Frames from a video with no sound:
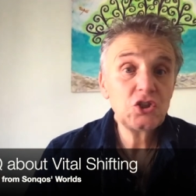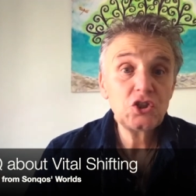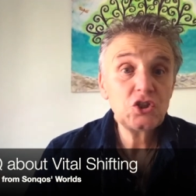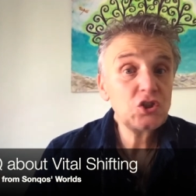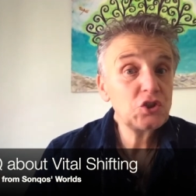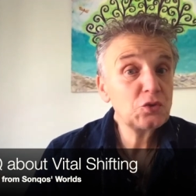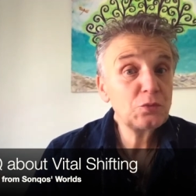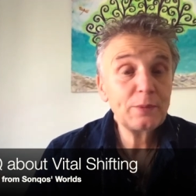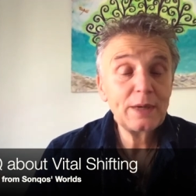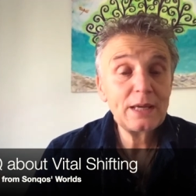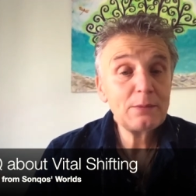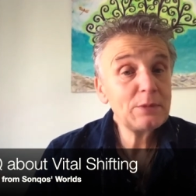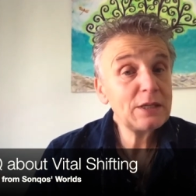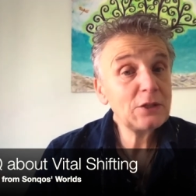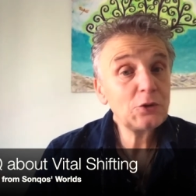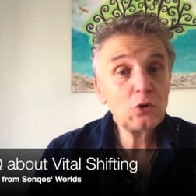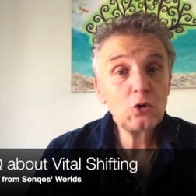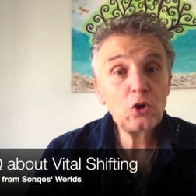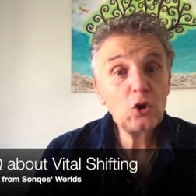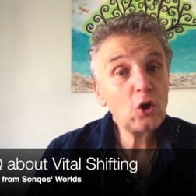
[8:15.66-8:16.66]
you maybe
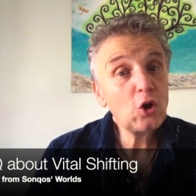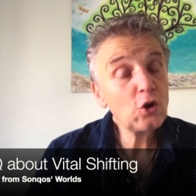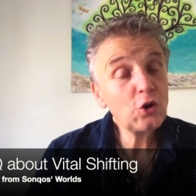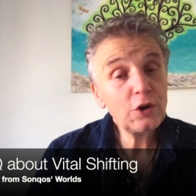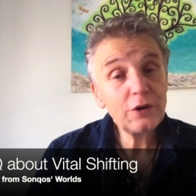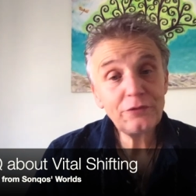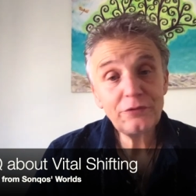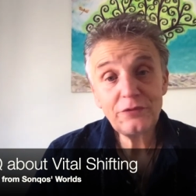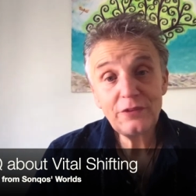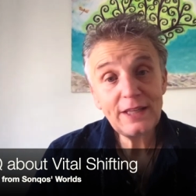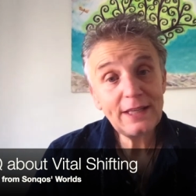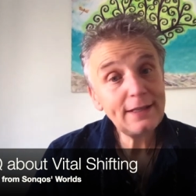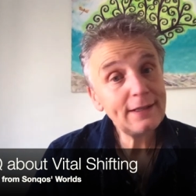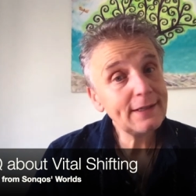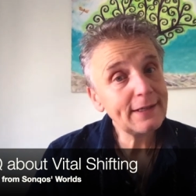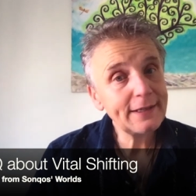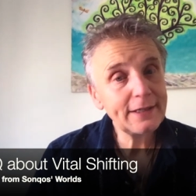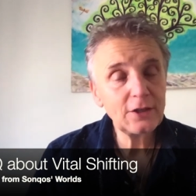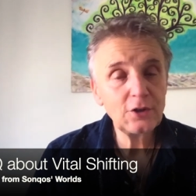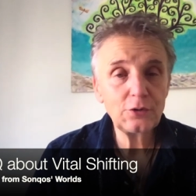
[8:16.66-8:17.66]
no longer feel
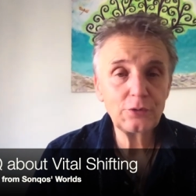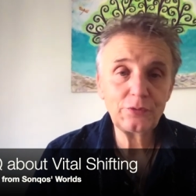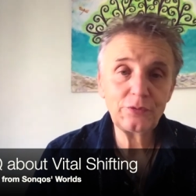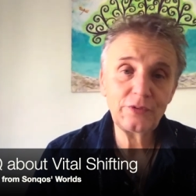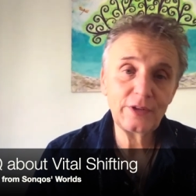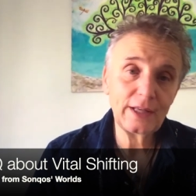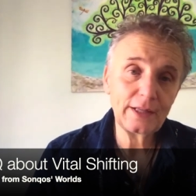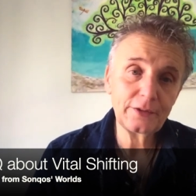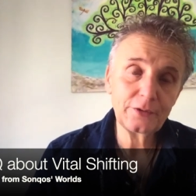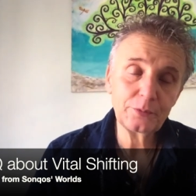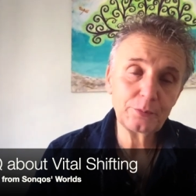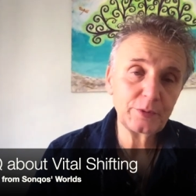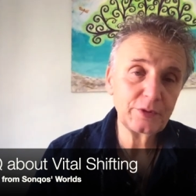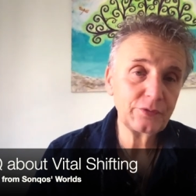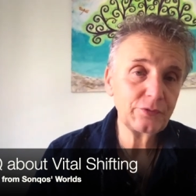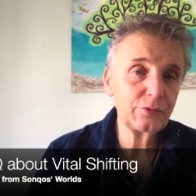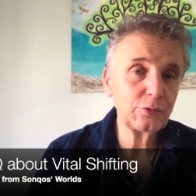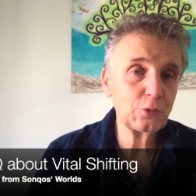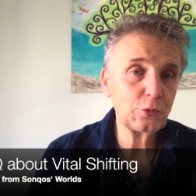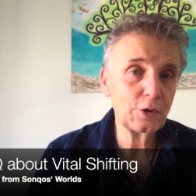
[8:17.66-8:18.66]
like you felt
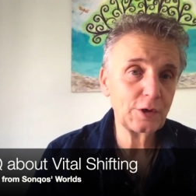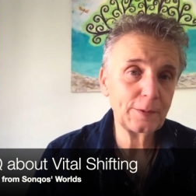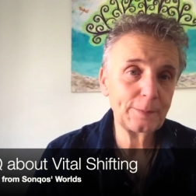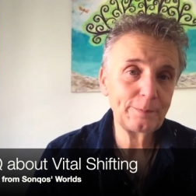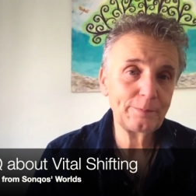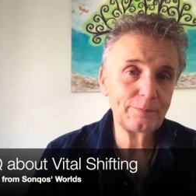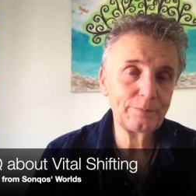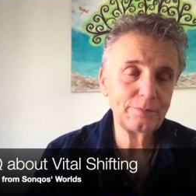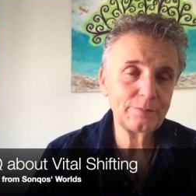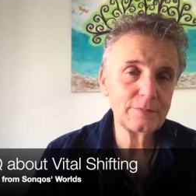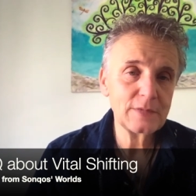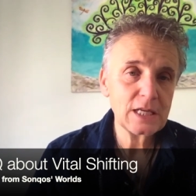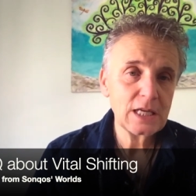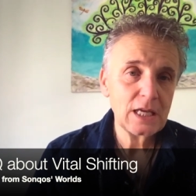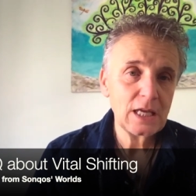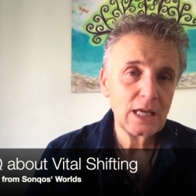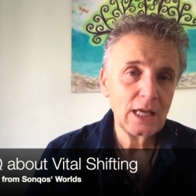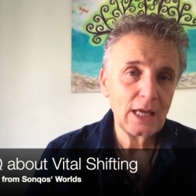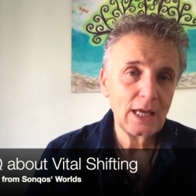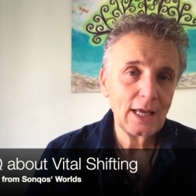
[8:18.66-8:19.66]
before.
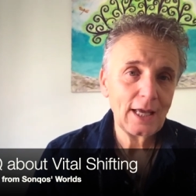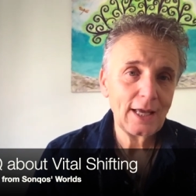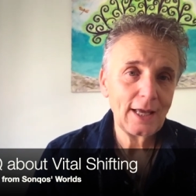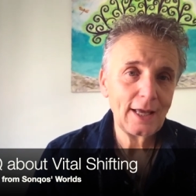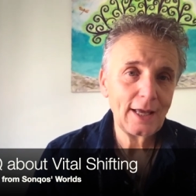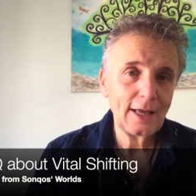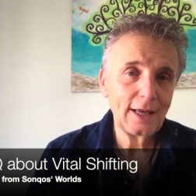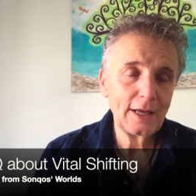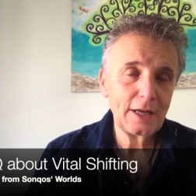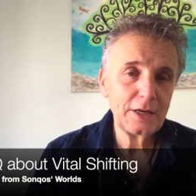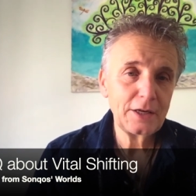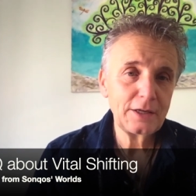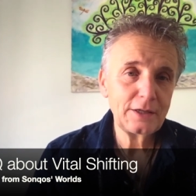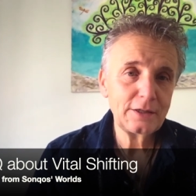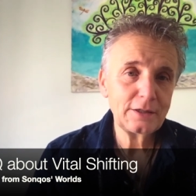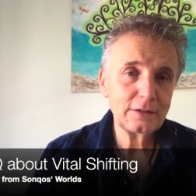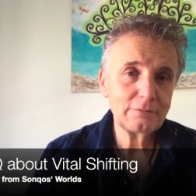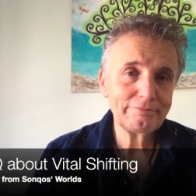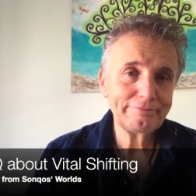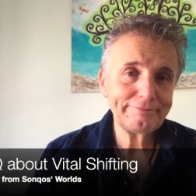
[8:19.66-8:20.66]

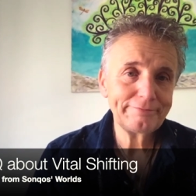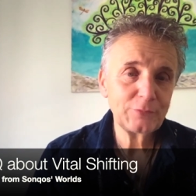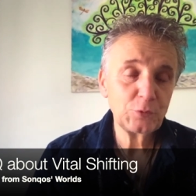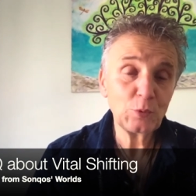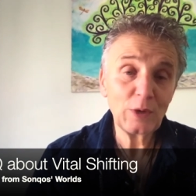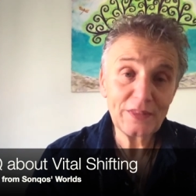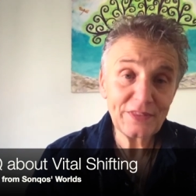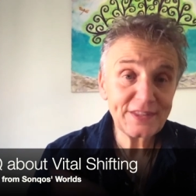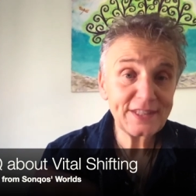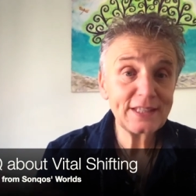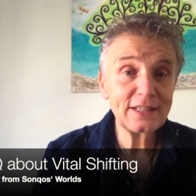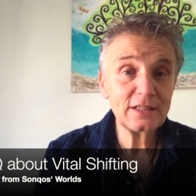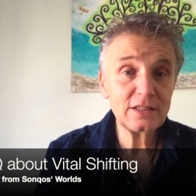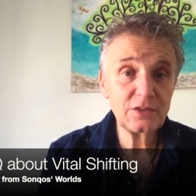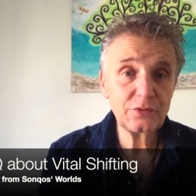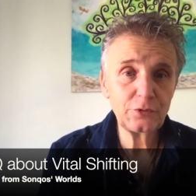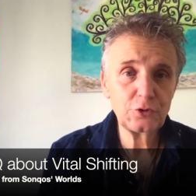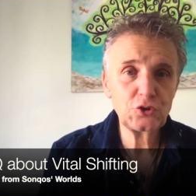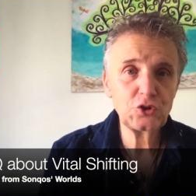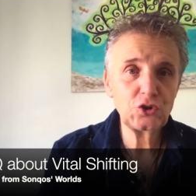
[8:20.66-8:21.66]
And one thing is
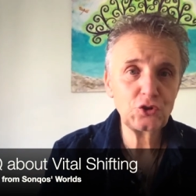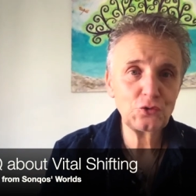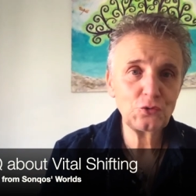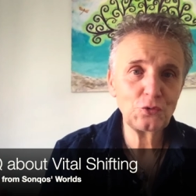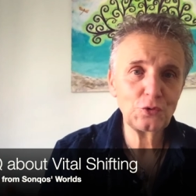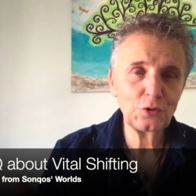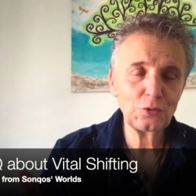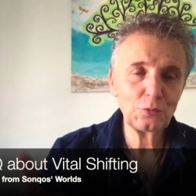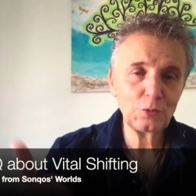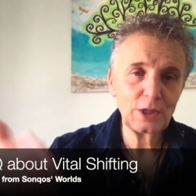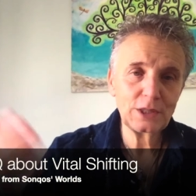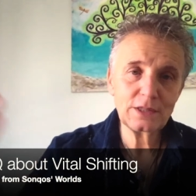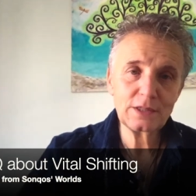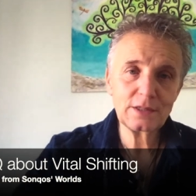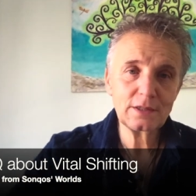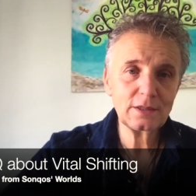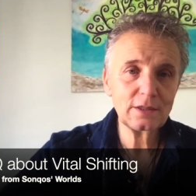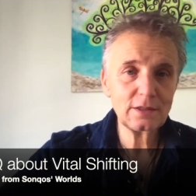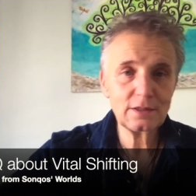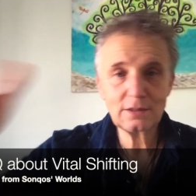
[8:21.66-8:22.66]
for sure
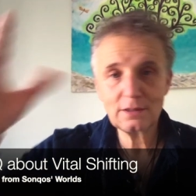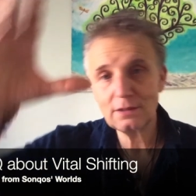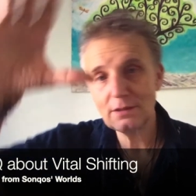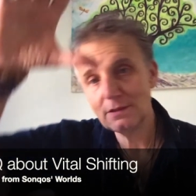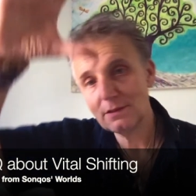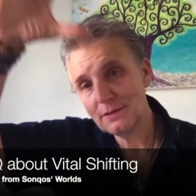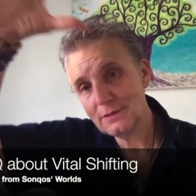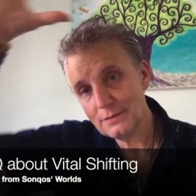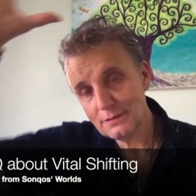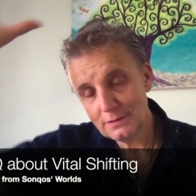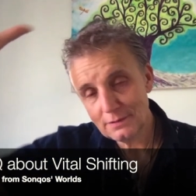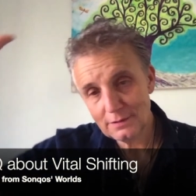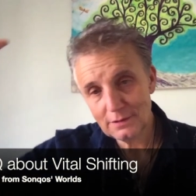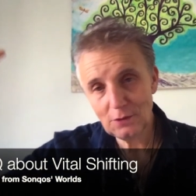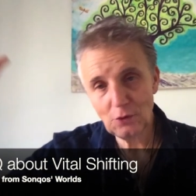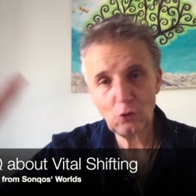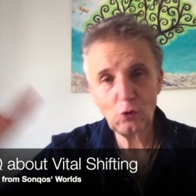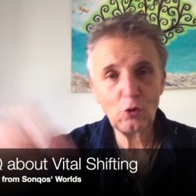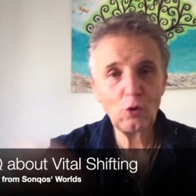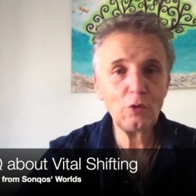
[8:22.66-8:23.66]
once this
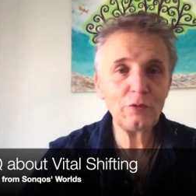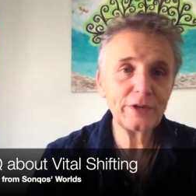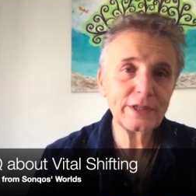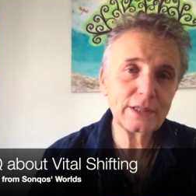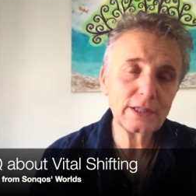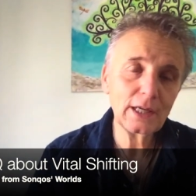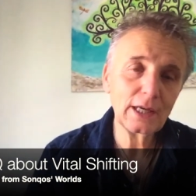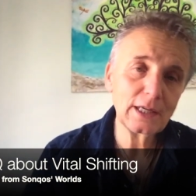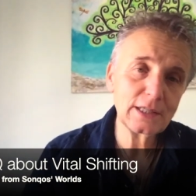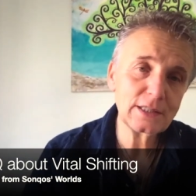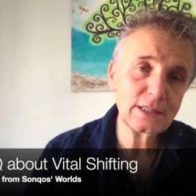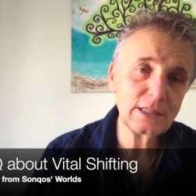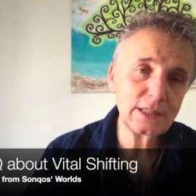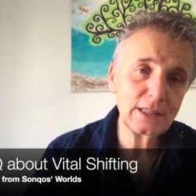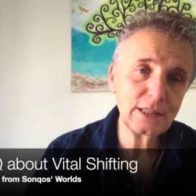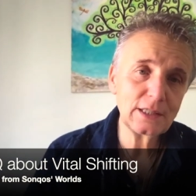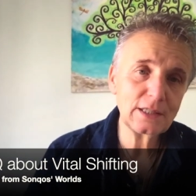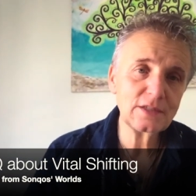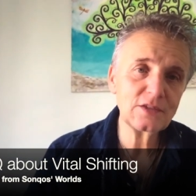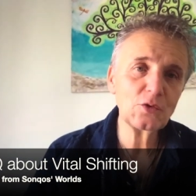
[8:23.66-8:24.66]
COVID
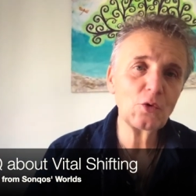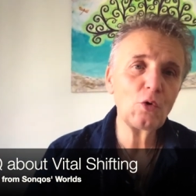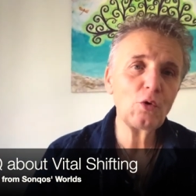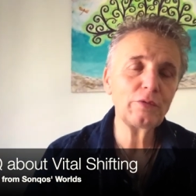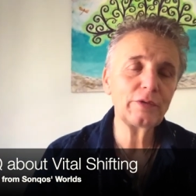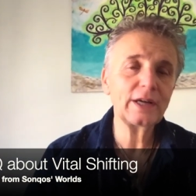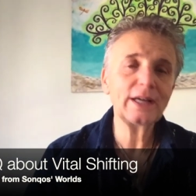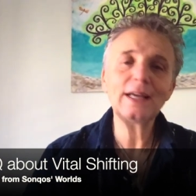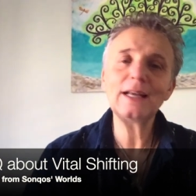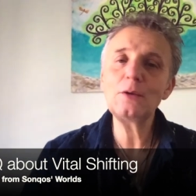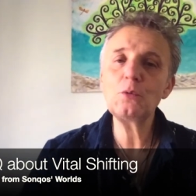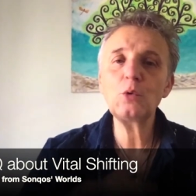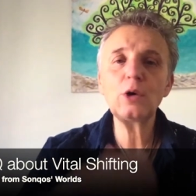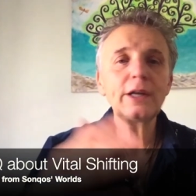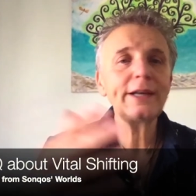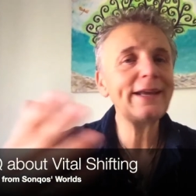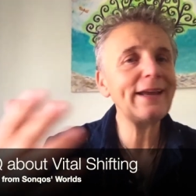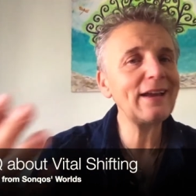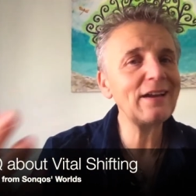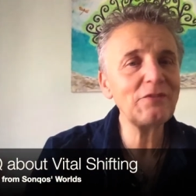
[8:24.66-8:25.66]
19 is over, in
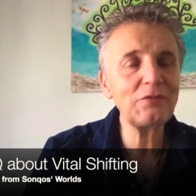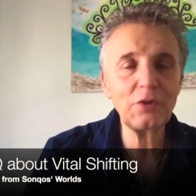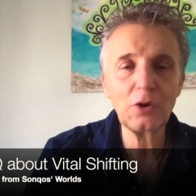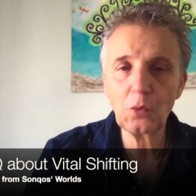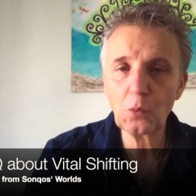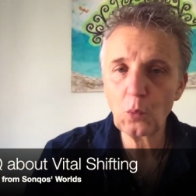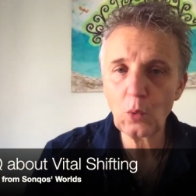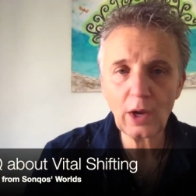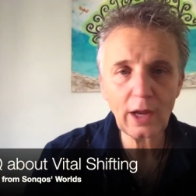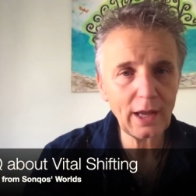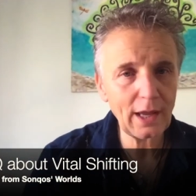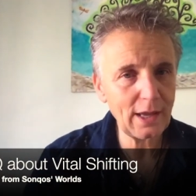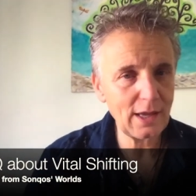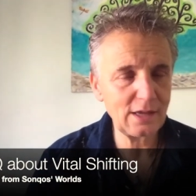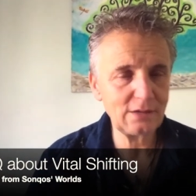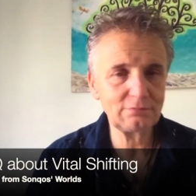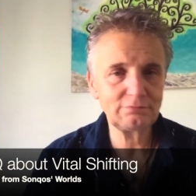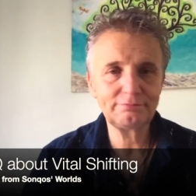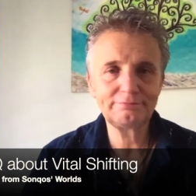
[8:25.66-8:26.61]
whatever way,